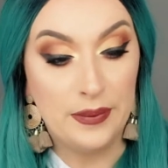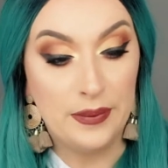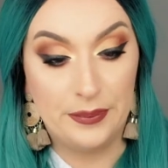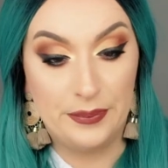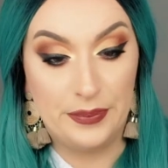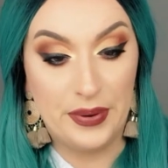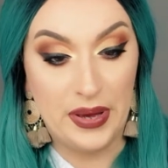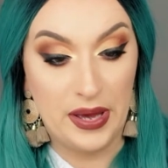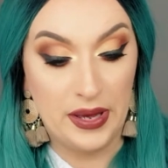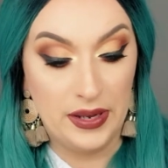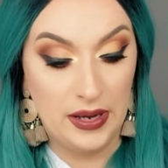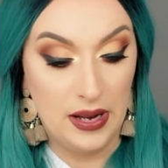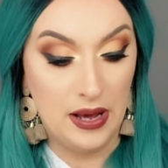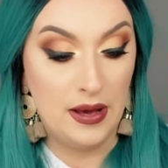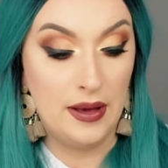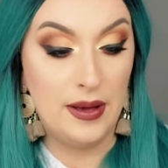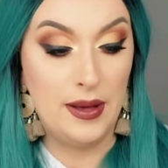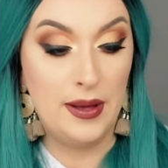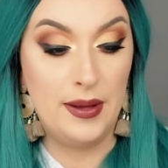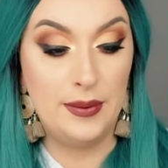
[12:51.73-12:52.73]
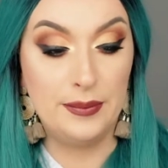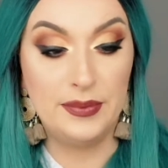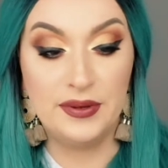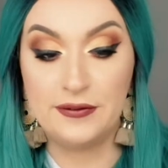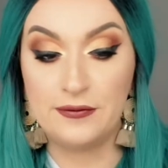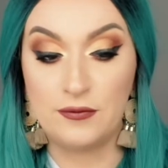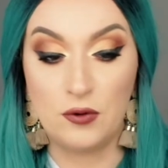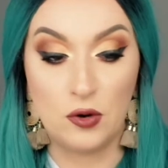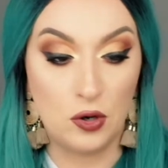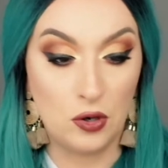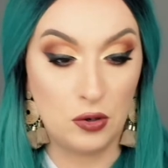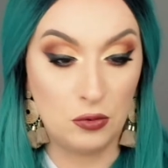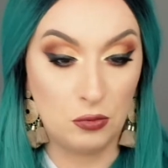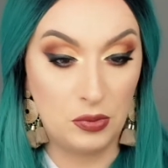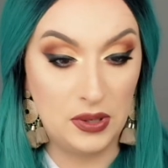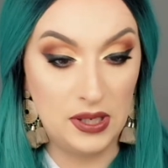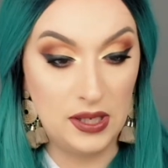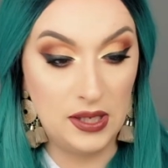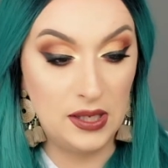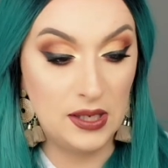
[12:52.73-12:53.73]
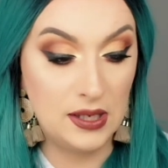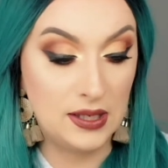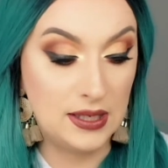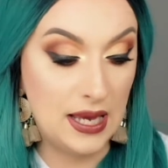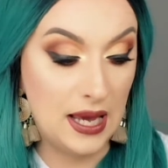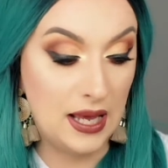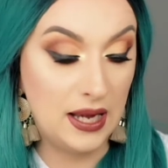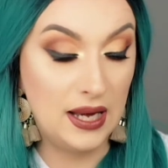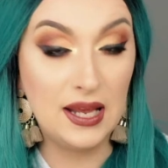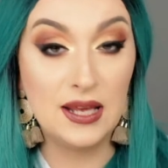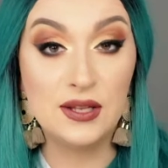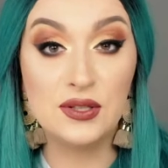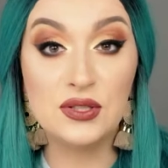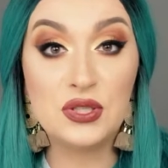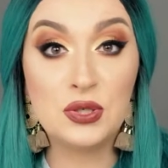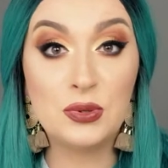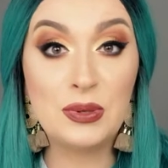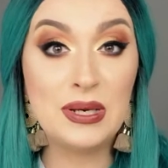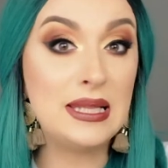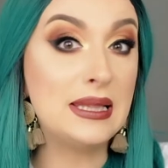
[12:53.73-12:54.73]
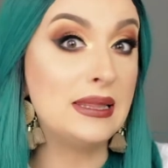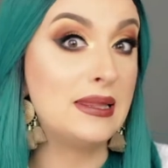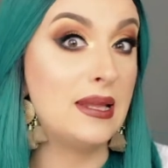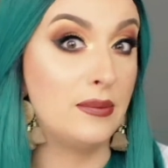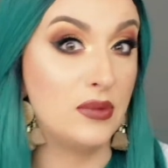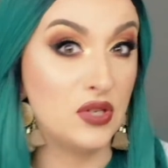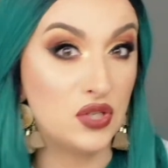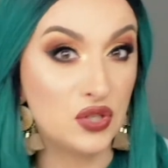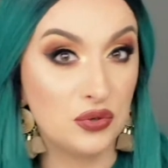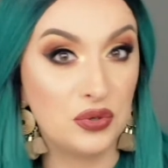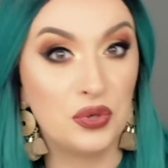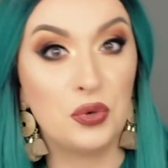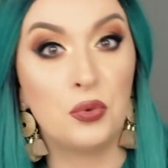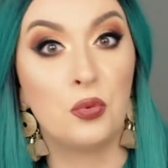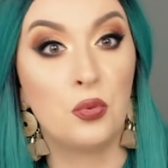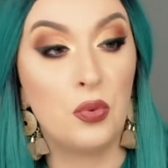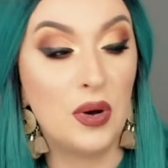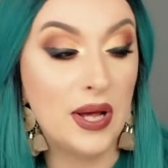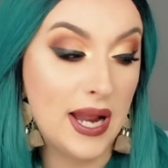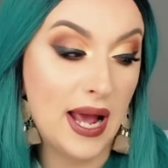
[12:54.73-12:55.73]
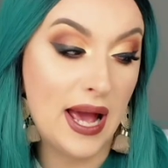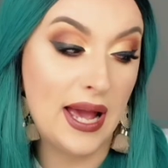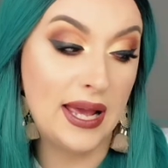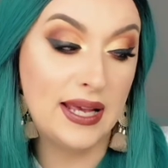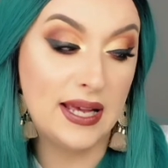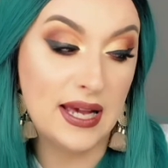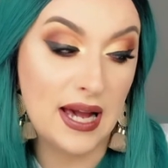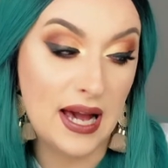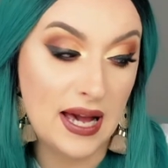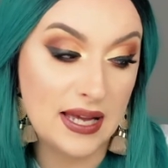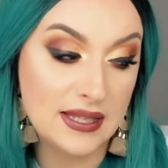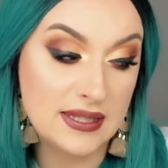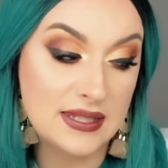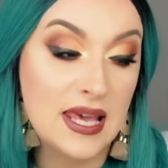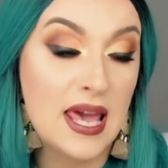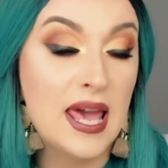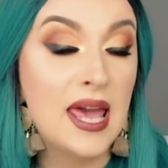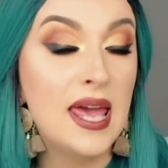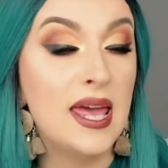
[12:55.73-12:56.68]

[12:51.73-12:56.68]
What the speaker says: But before we get into it, let me show you what I got